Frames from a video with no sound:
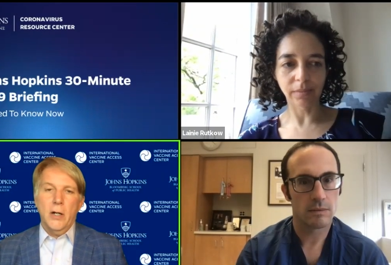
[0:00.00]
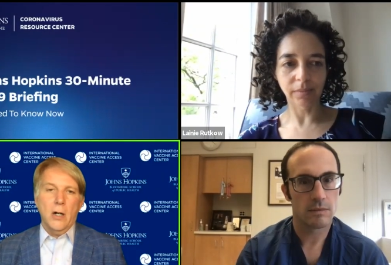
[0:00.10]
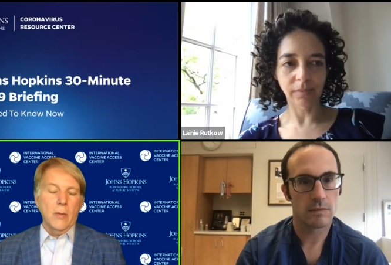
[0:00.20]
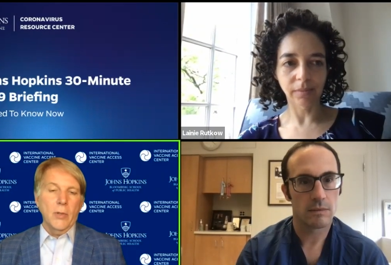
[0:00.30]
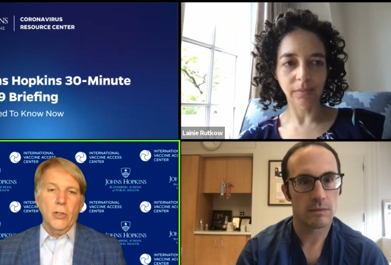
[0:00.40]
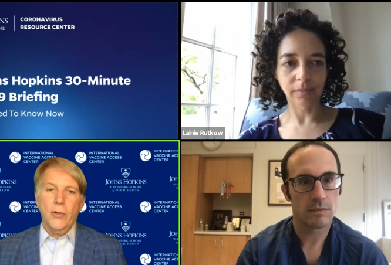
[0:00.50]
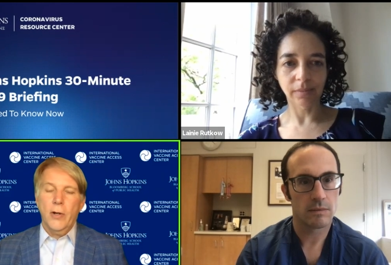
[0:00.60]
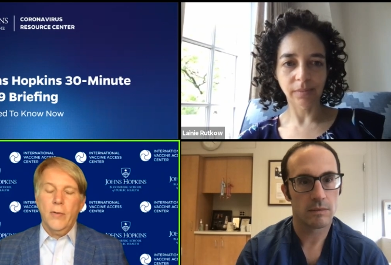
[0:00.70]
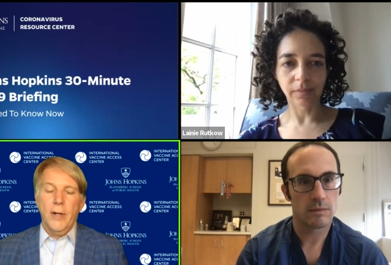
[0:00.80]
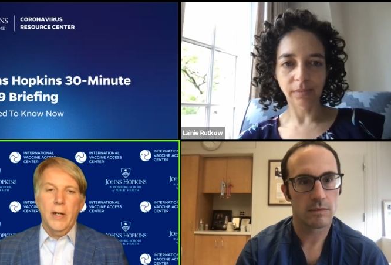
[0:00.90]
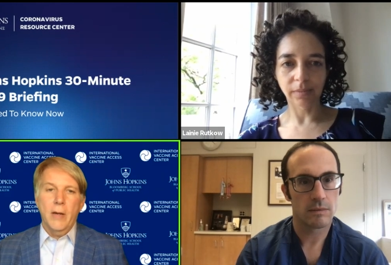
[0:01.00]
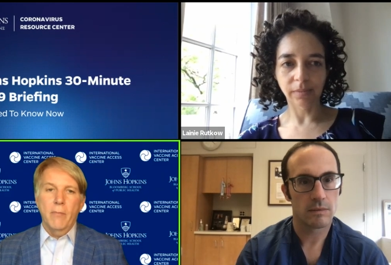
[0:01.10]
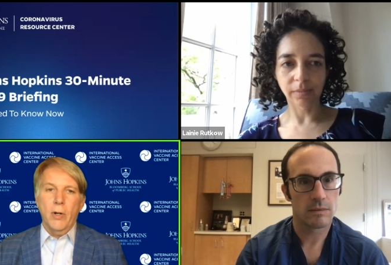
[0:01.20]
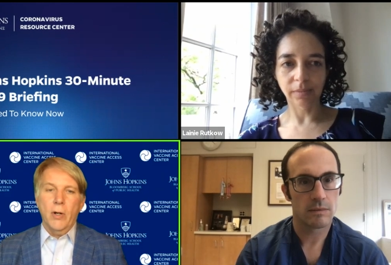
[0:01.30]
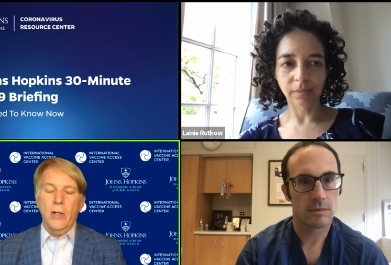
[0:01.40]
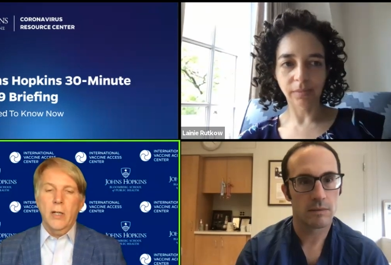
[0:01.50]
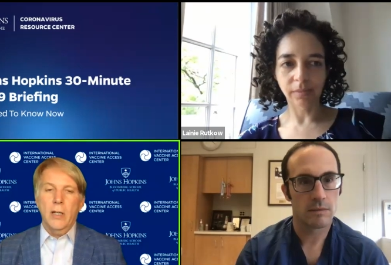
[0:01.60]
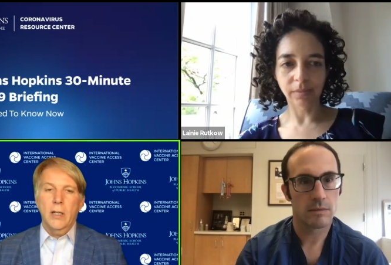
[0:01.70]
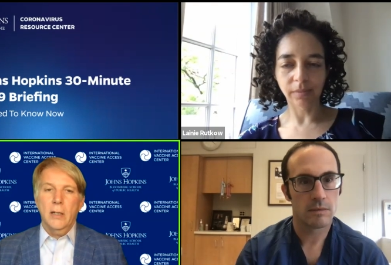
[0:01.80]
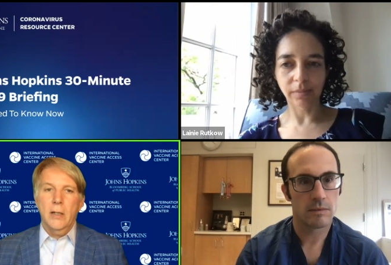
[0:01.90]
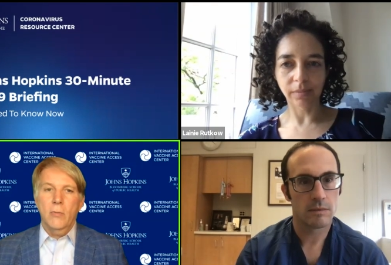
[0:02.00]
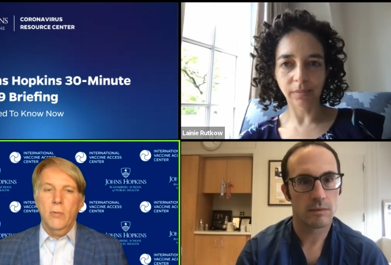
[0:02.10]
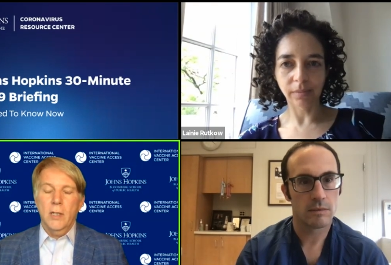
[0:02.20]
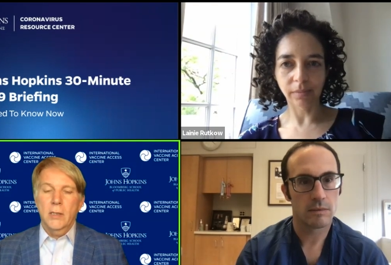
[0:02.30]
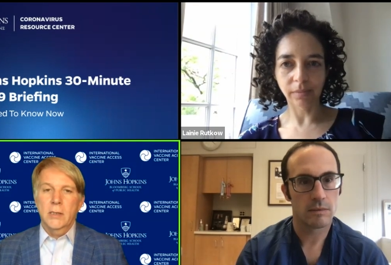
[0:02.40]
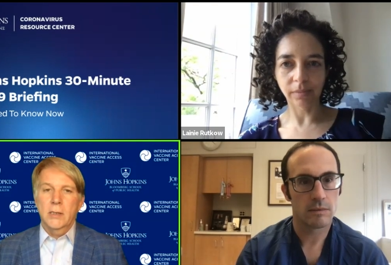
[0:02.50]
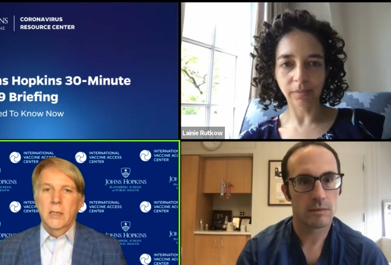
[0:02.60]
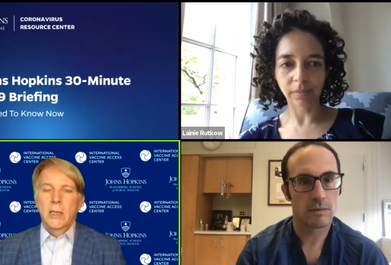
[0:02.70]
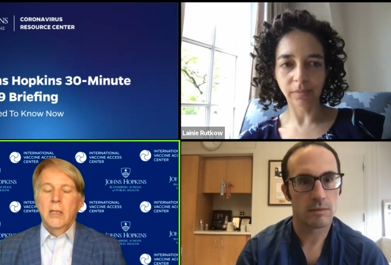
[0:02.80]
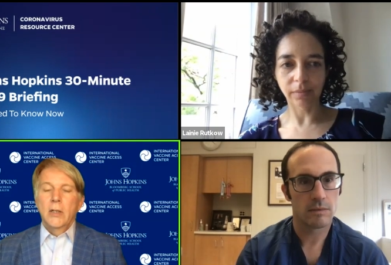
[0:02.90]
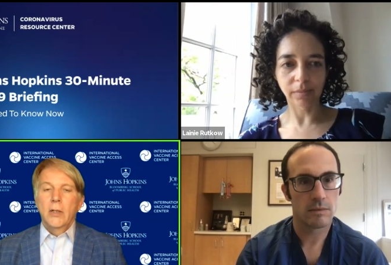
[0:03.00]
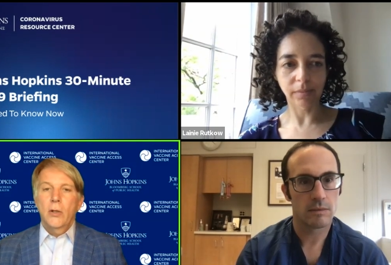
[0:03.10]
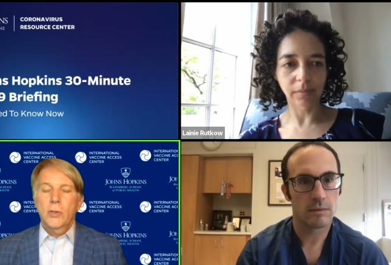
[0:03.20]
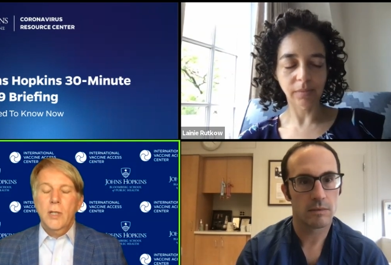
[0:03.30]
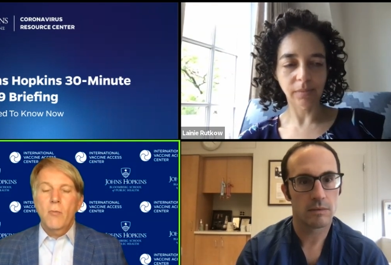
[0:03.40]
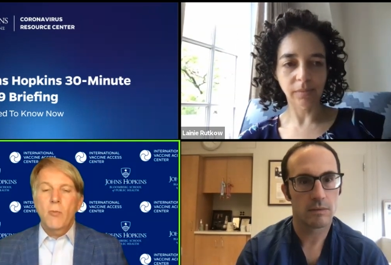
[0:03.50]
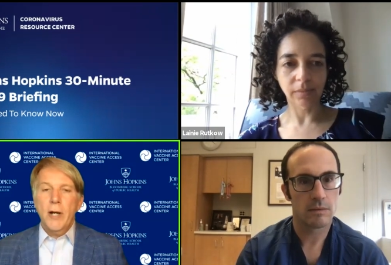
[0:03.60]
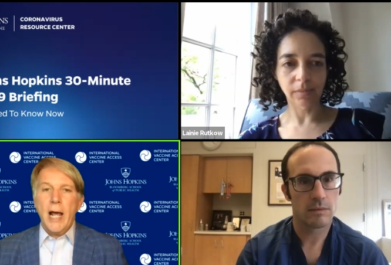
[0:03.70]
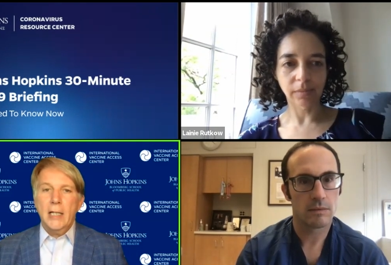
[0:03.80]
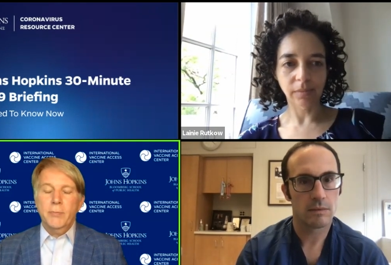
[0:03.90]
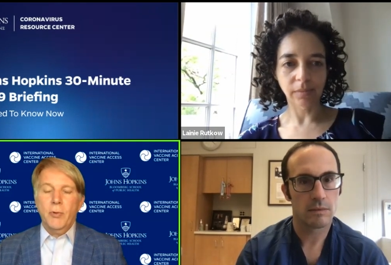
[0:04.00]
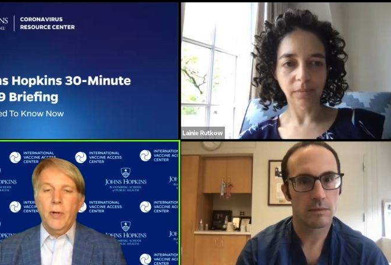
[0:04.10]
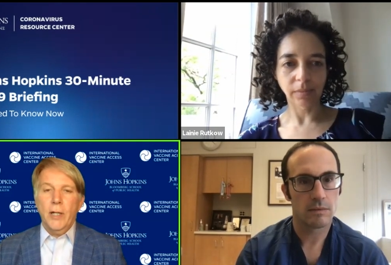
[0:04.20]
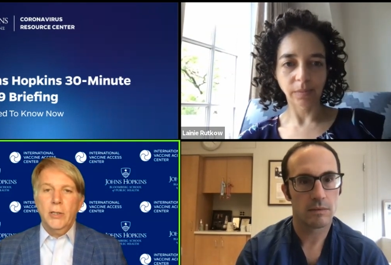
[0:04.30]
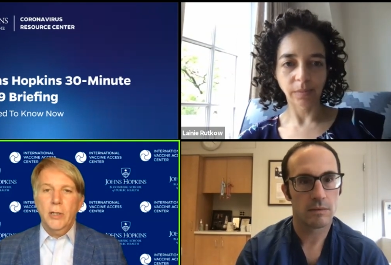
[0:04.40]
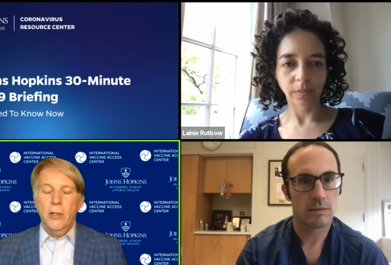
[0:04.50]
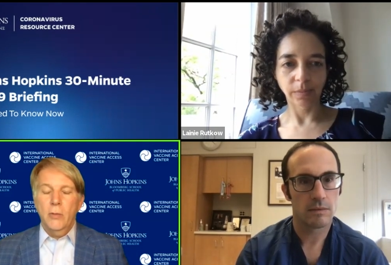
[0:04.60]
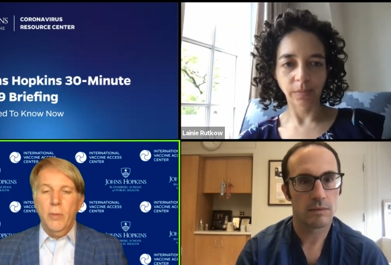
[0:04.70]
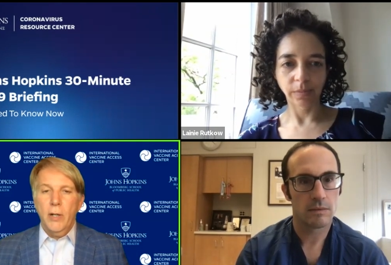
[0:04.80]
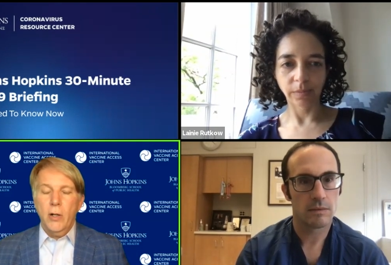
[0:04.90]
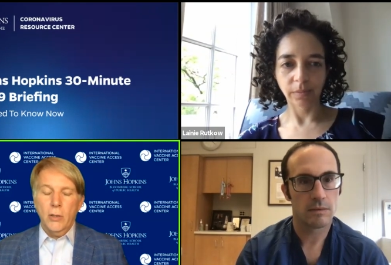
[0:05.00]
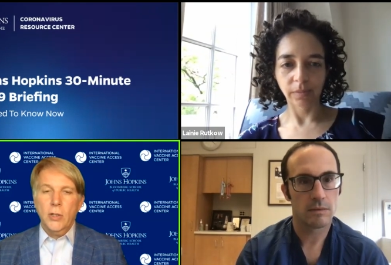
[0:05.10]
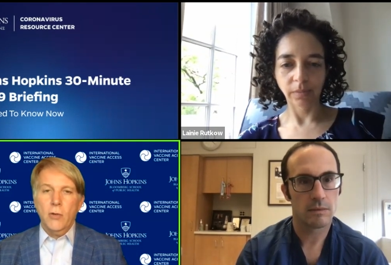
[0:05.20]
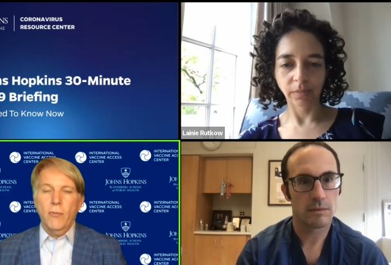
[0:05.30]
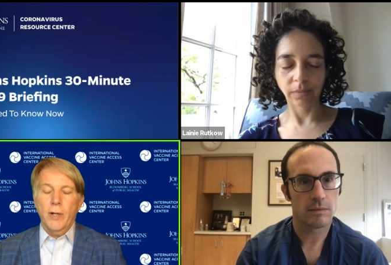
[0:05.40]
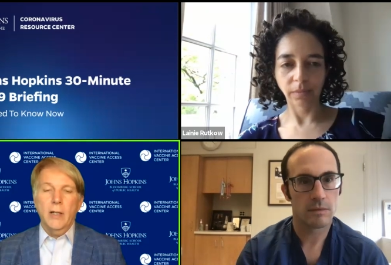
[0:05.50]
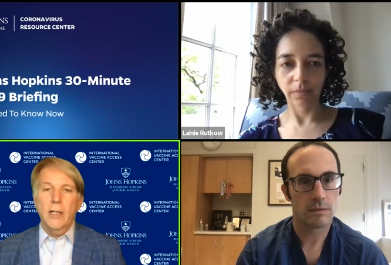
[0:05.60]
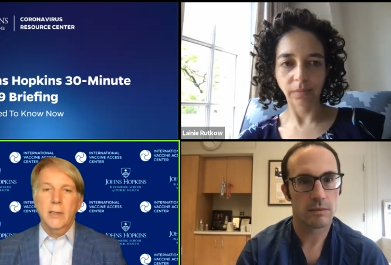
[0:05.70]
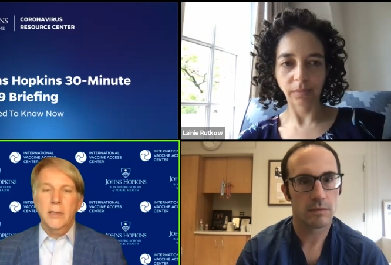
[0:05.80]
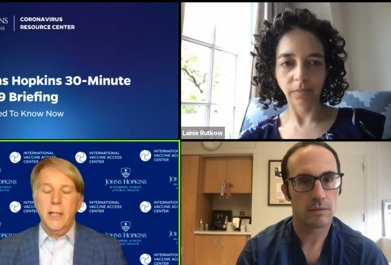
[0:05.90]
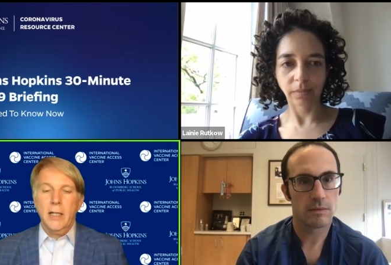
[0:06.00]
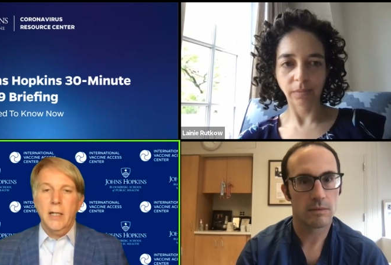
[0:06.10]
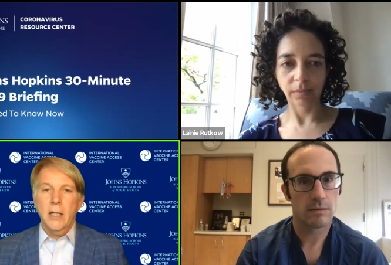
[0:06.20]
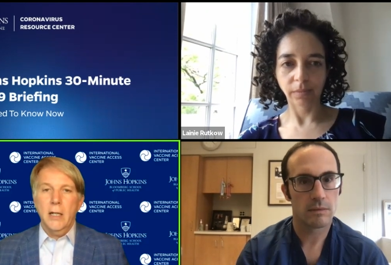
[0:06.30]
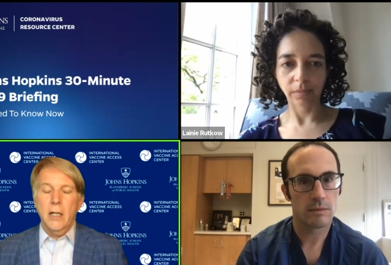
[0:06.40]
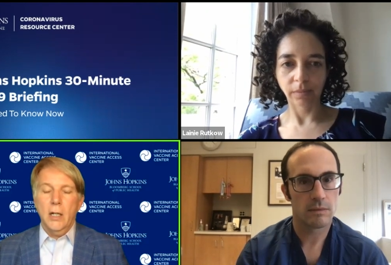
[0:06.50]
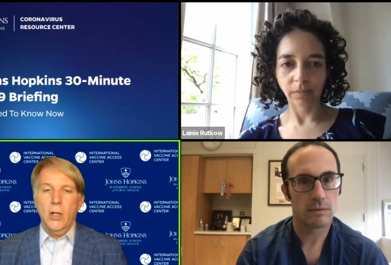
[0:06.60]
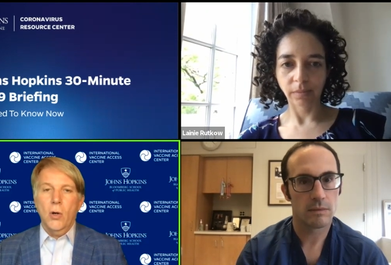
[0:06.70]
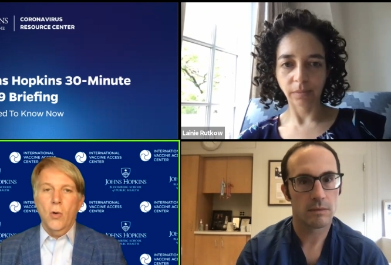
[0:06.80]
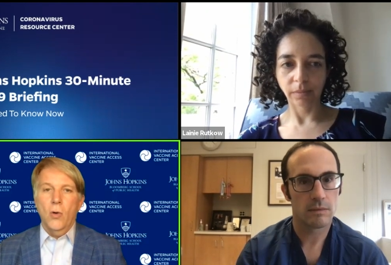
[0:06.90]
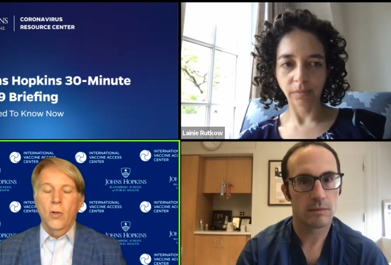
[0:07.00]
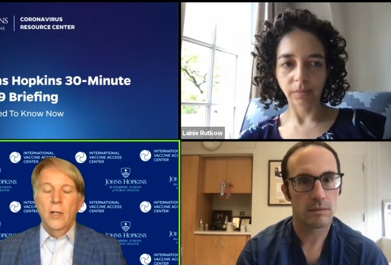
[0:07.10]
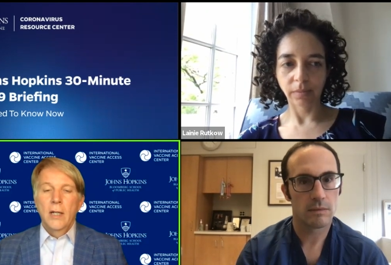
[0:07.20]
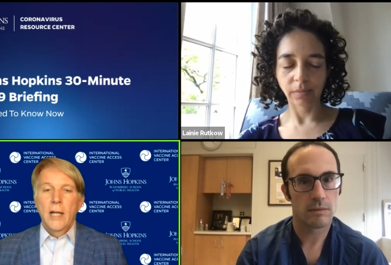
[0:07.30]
Speaker 1: arbitrary number. It was somewhat aspirational, but also realistic goal.